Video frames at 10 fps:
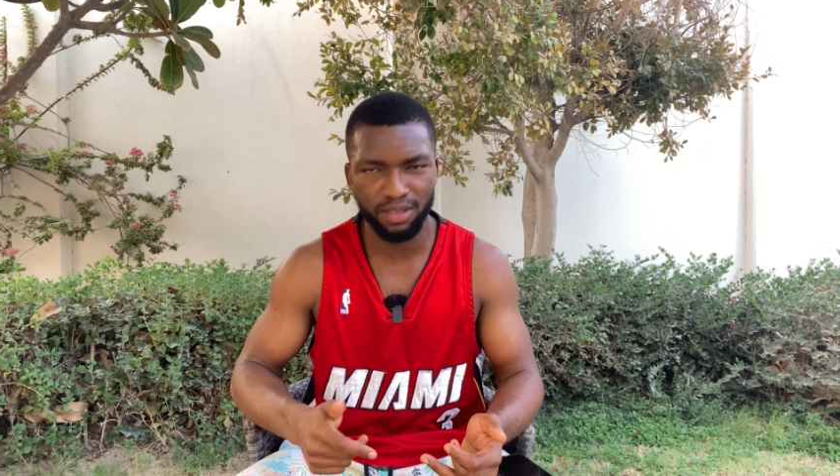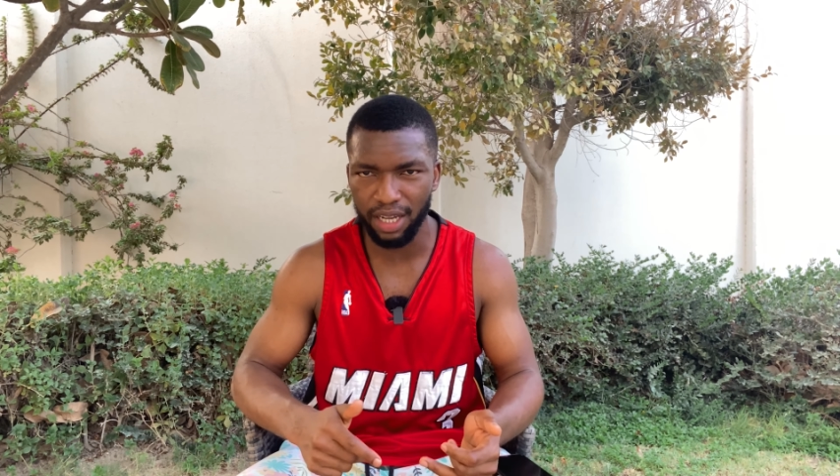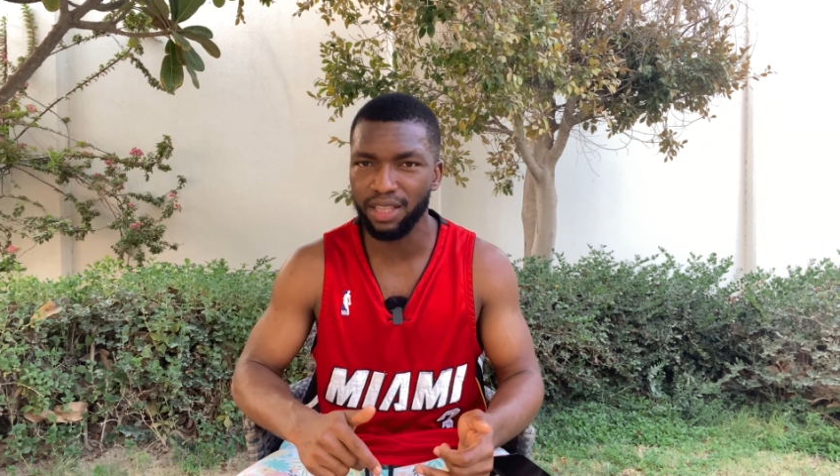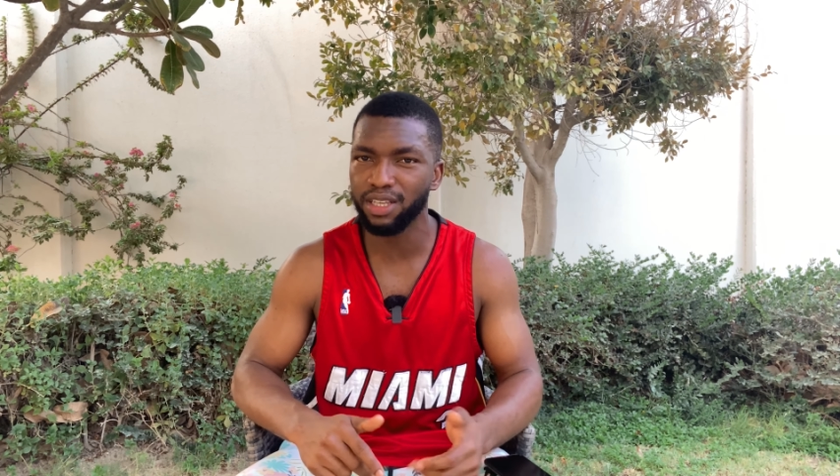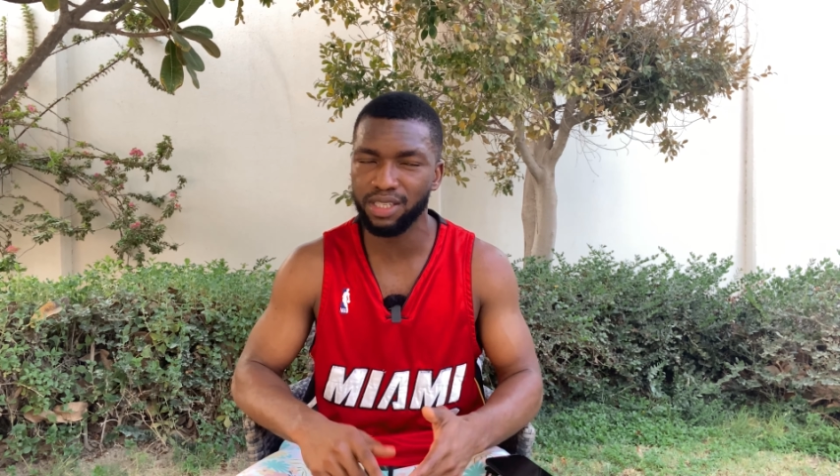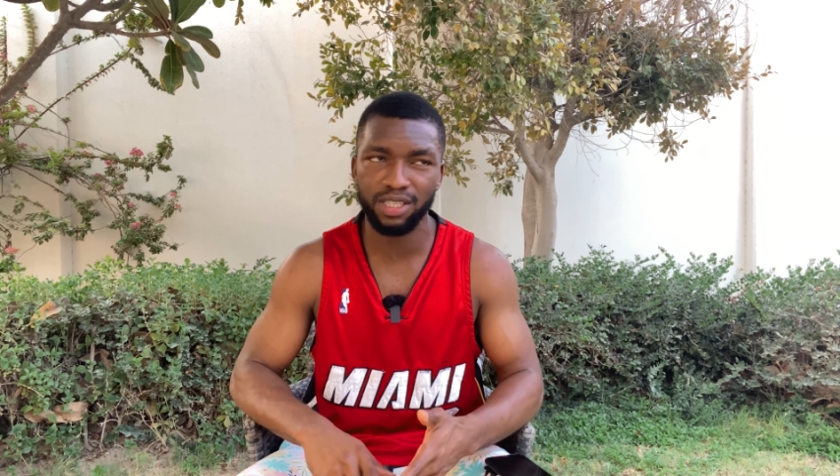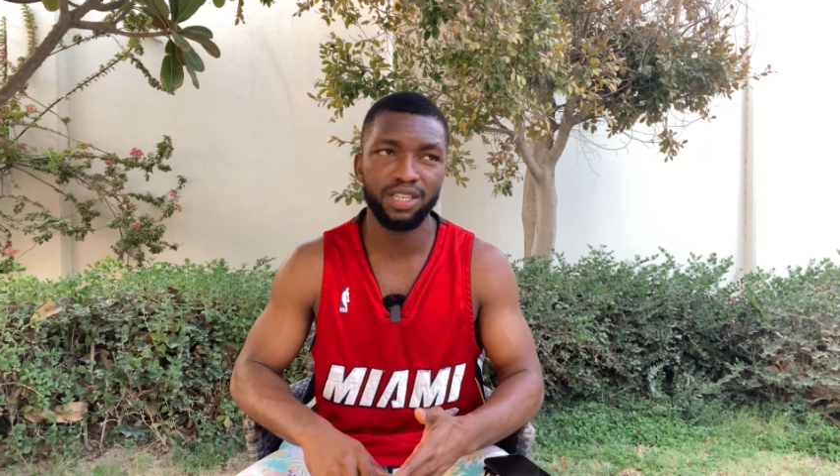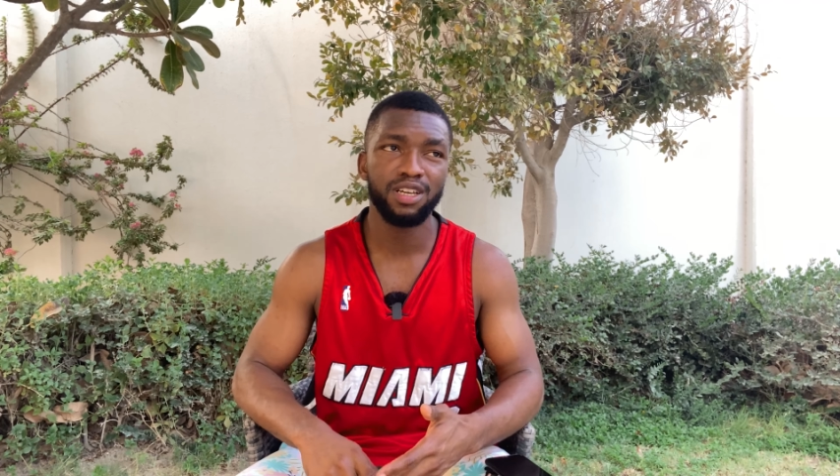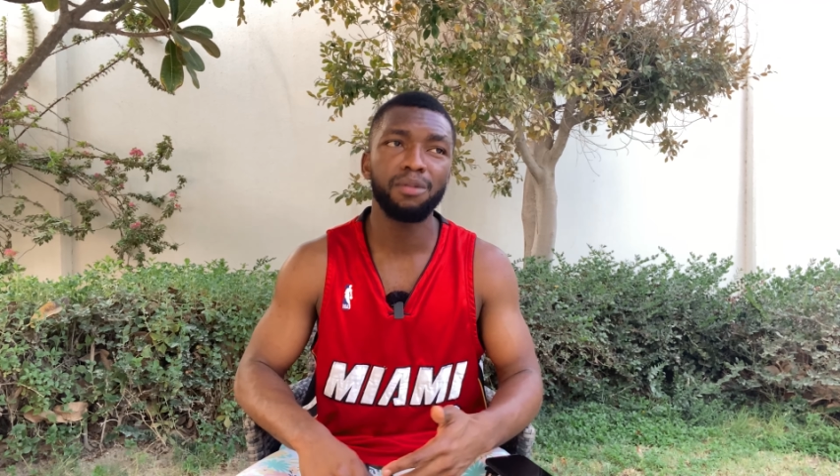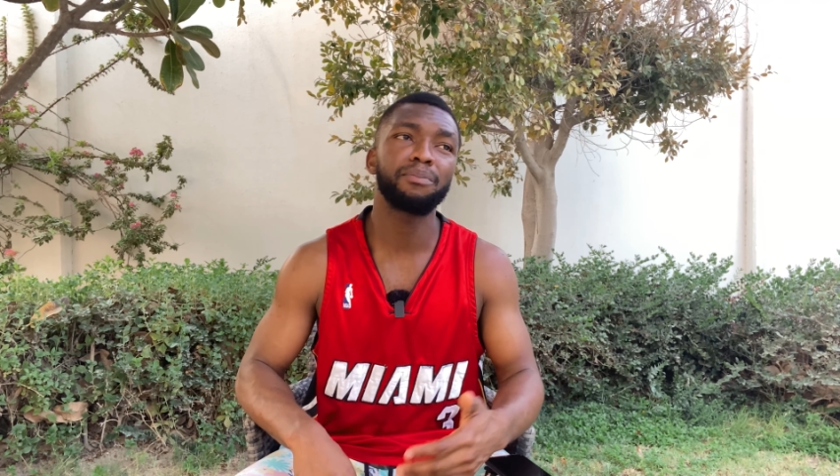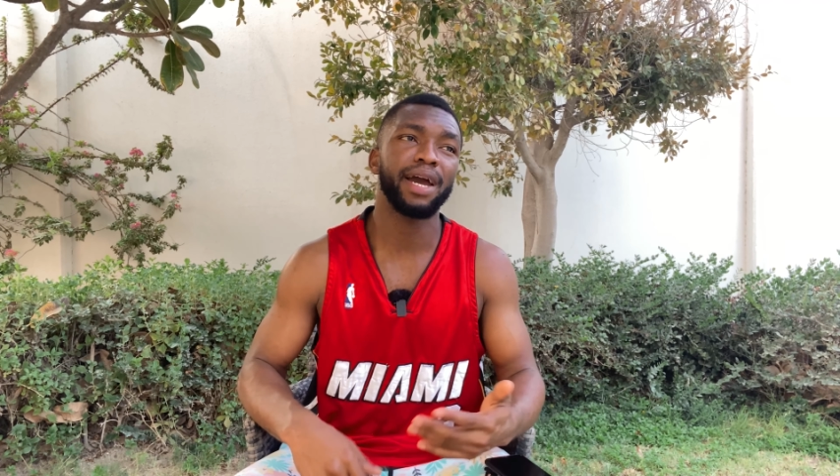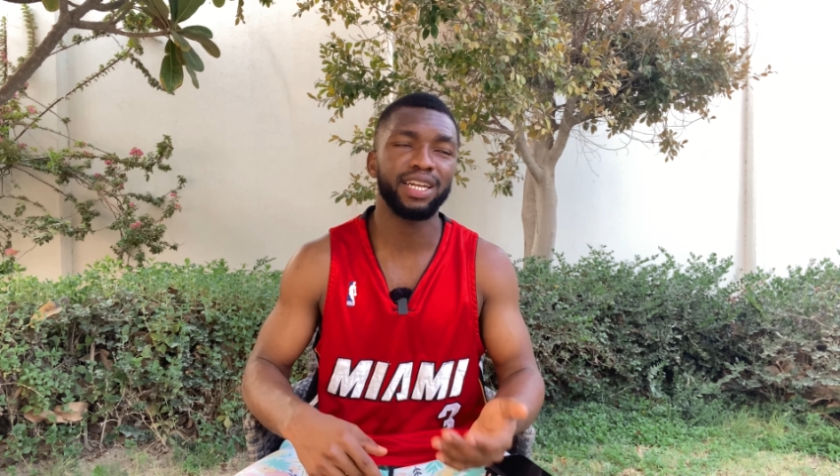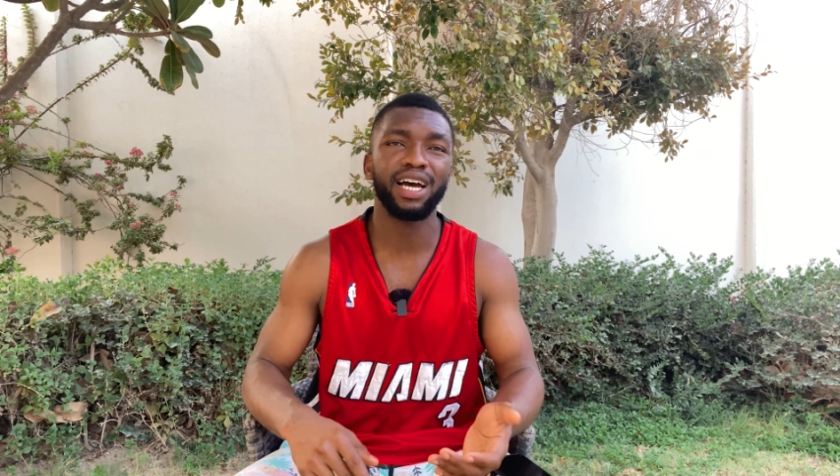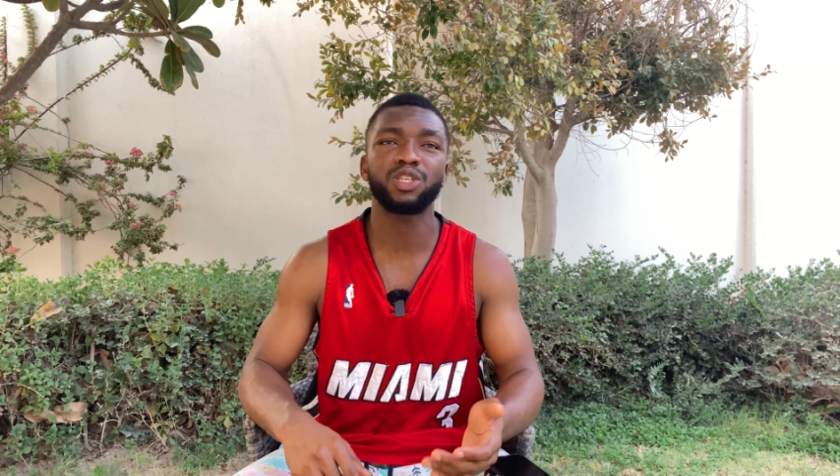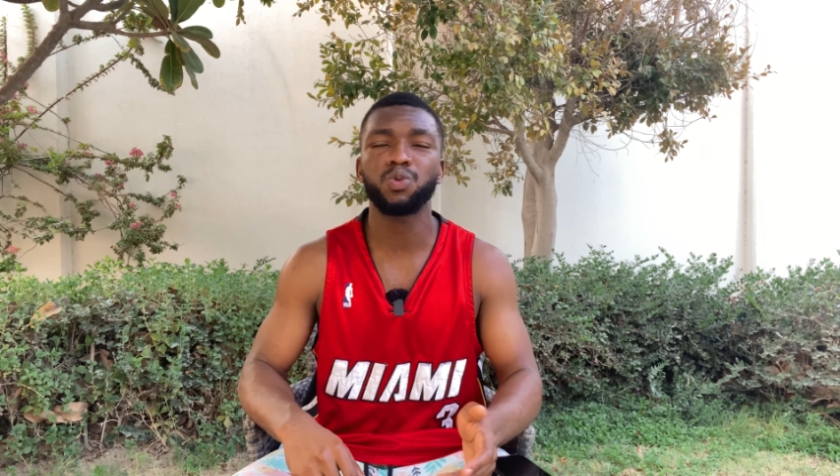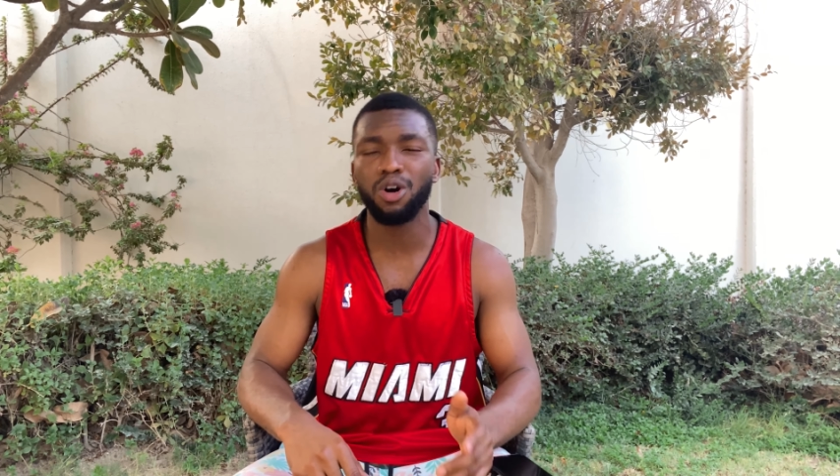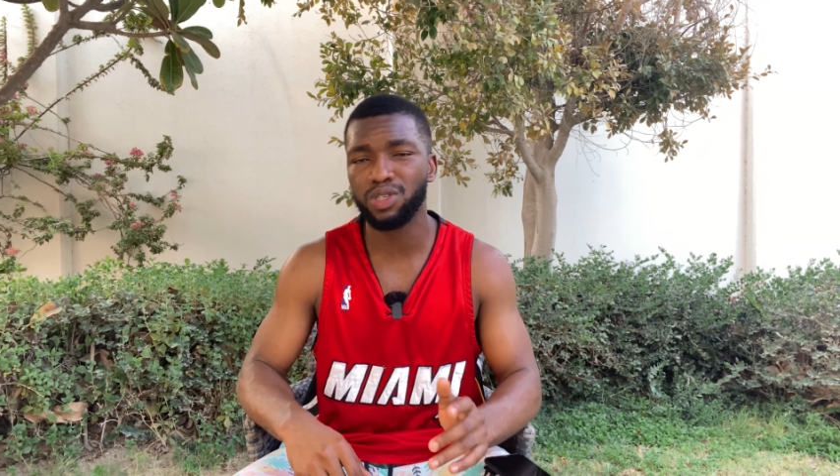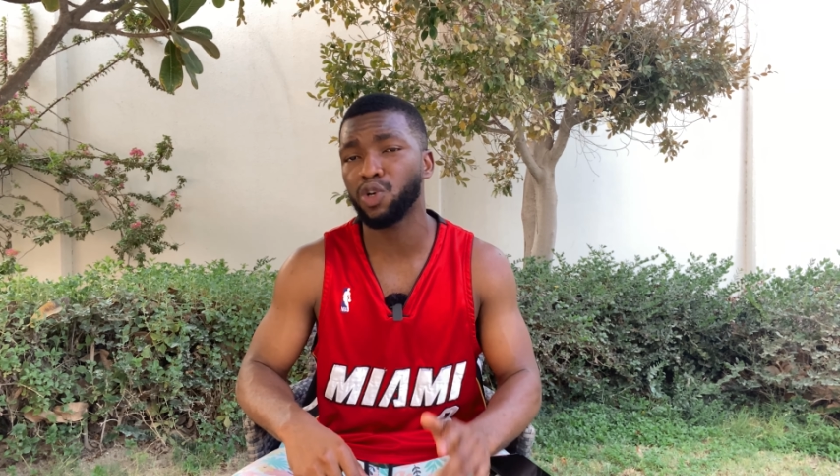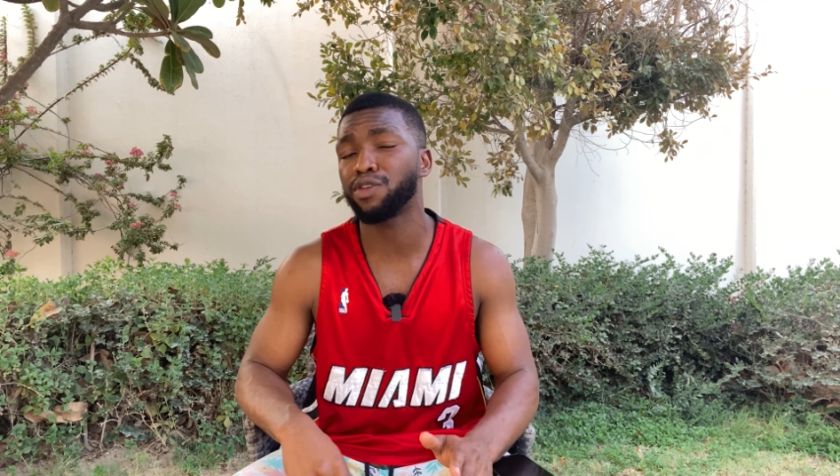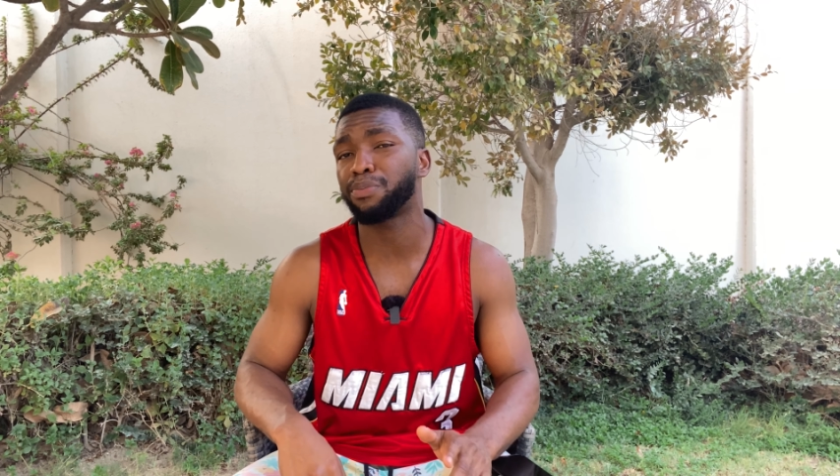and this might as well
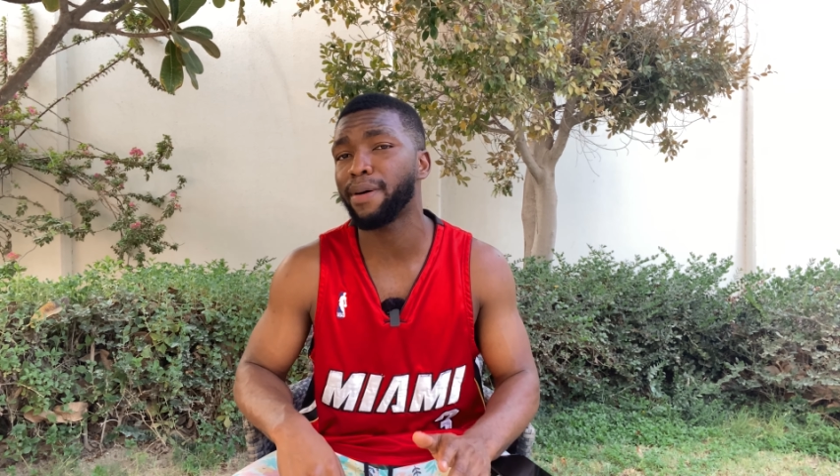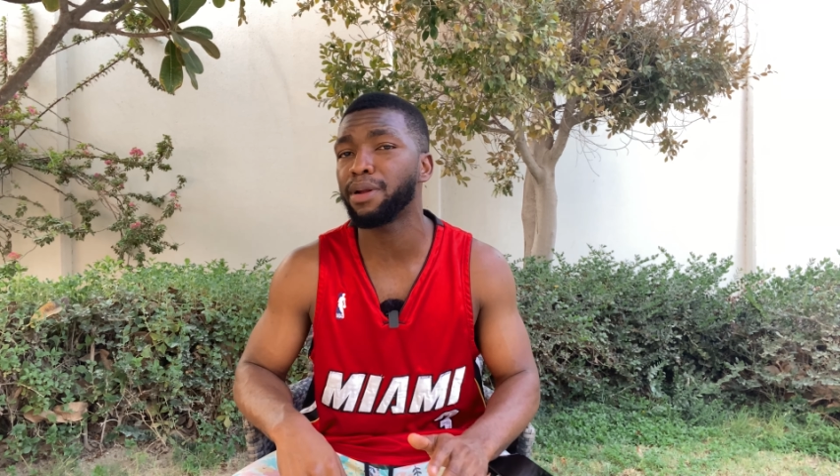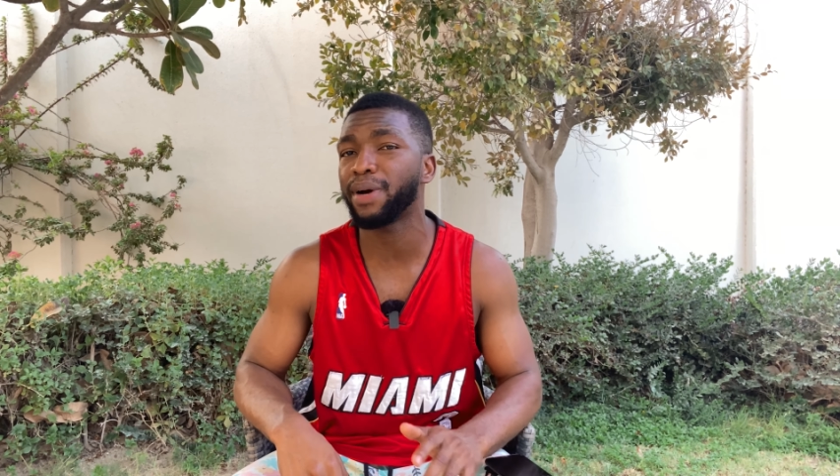solve your problem.